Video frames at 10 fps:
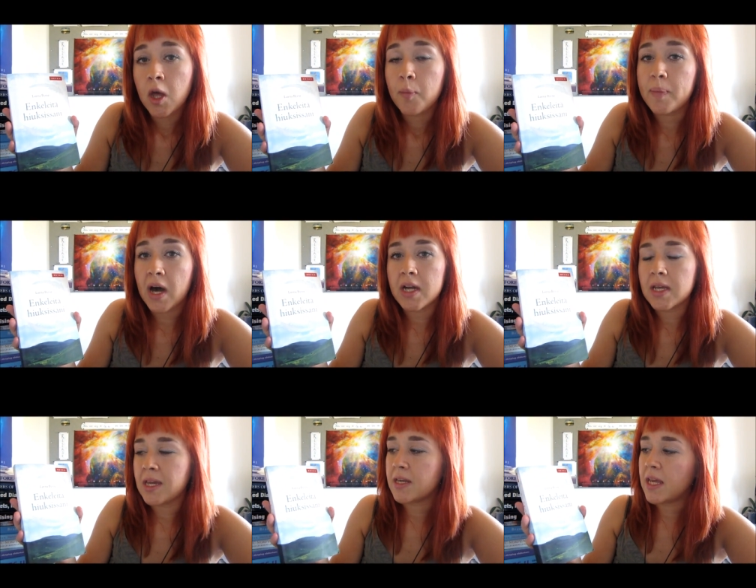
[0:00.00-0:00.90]
but
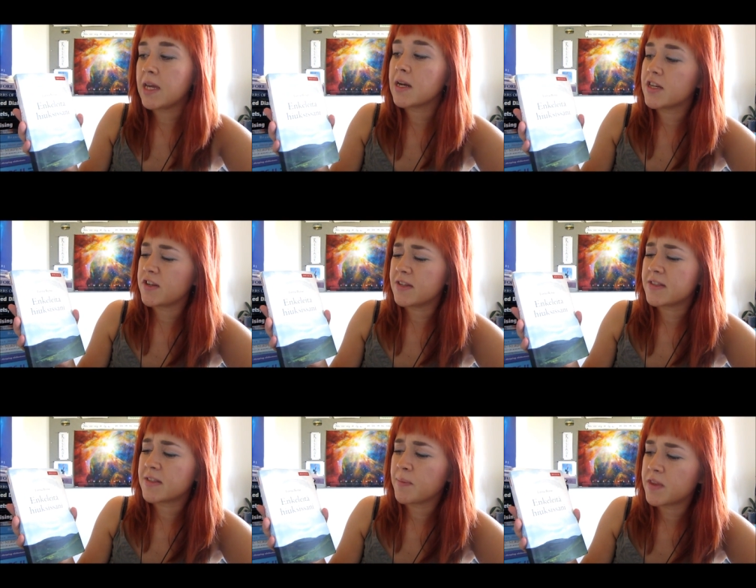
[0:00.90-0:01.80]
in English it's
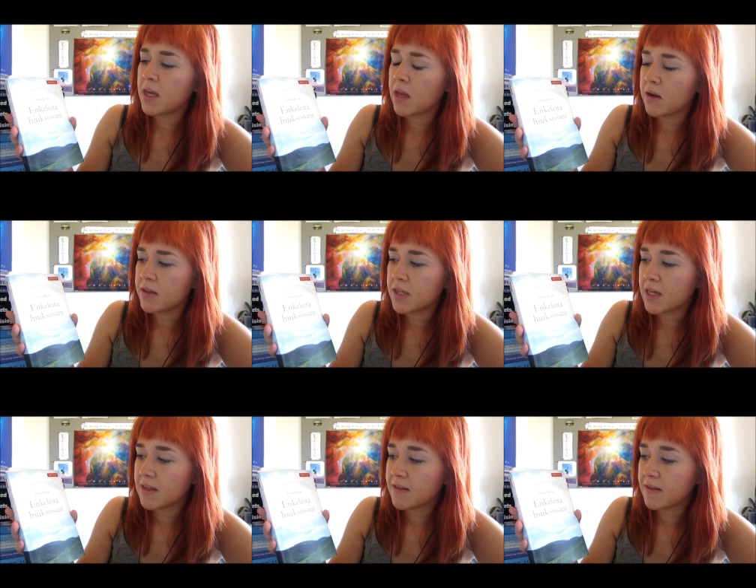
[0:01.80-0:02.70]
something I
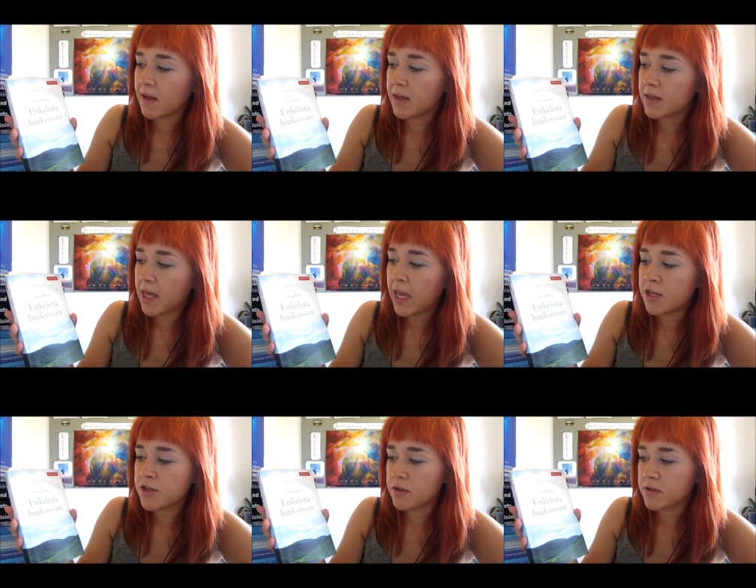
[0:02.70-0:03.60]
think it's like
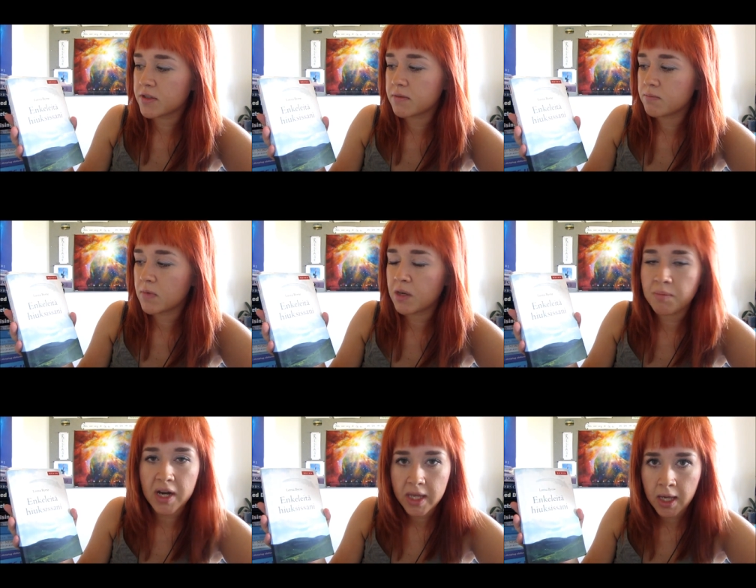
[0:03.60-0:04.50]
angels in
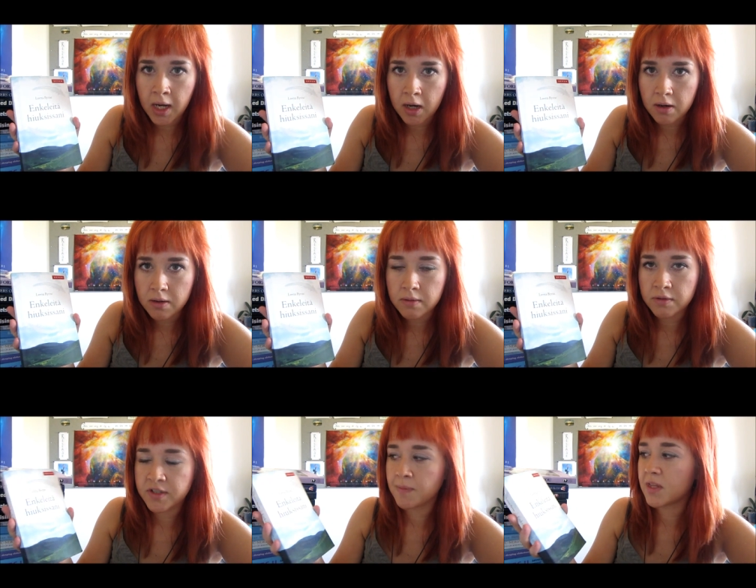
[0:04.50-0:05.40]
my hair
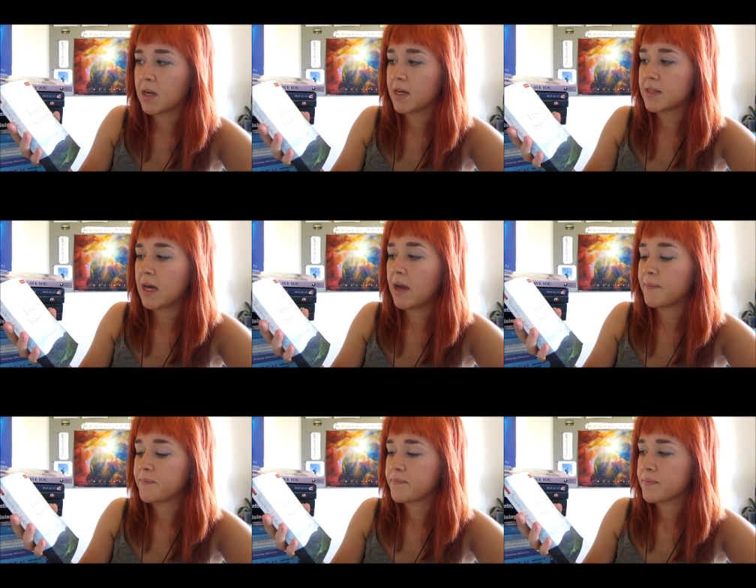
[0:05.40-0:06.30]
or something like that
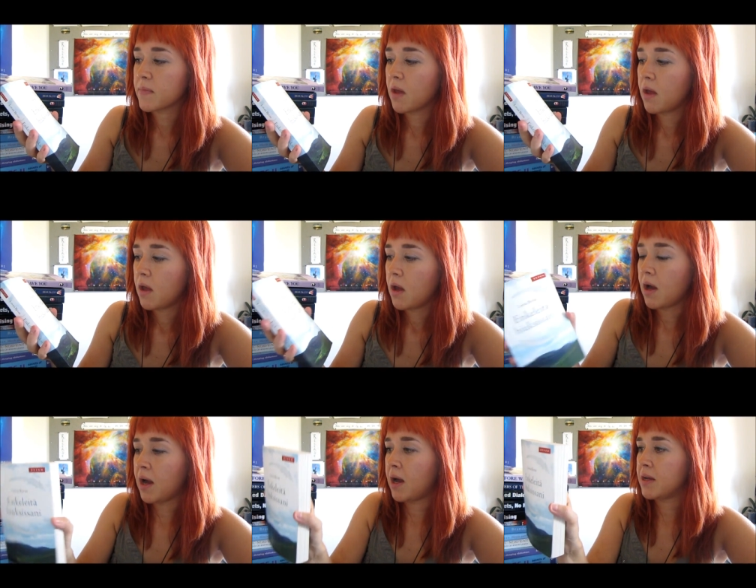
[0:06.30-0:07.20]

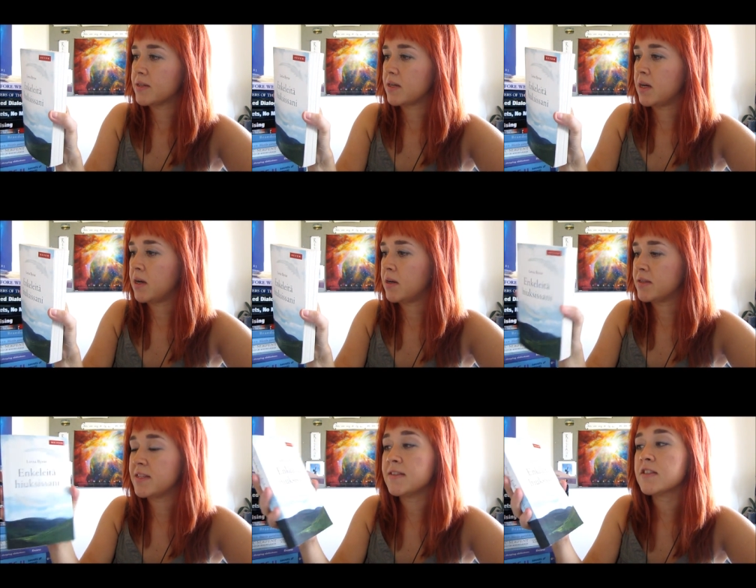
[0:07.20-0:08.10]
and uh,
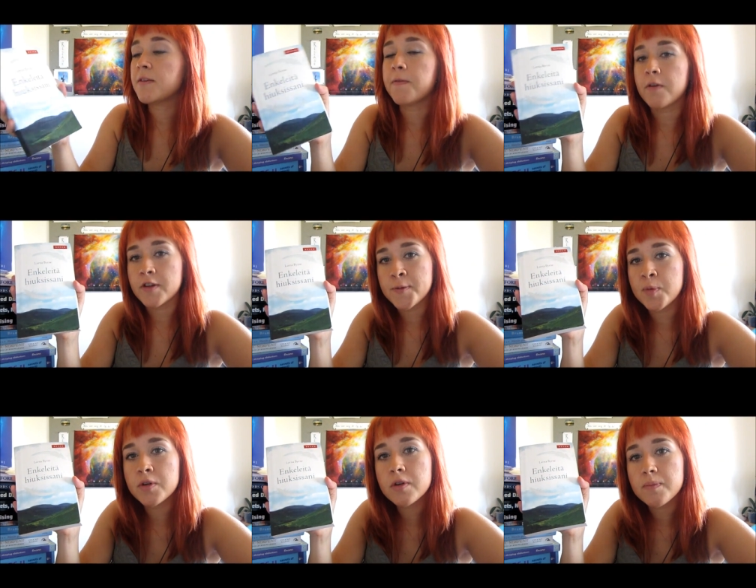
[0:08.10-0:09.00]
this is the first
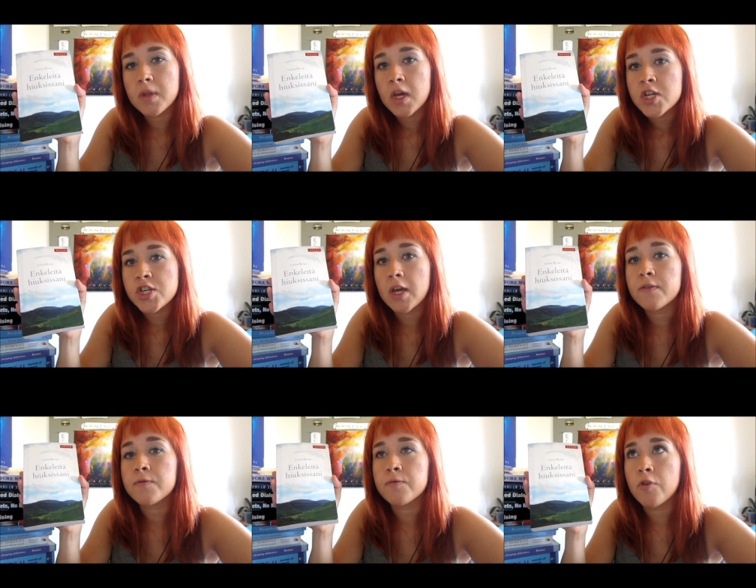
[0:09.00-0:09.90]
book she
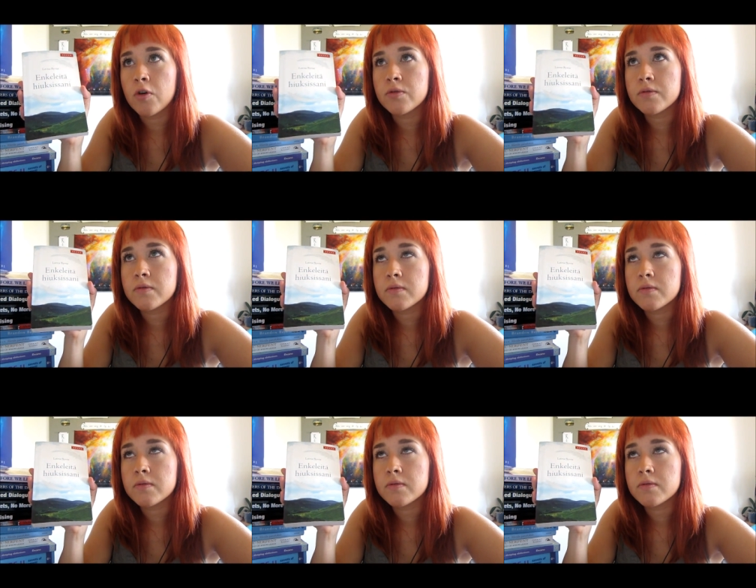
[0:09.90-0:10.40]
has wrote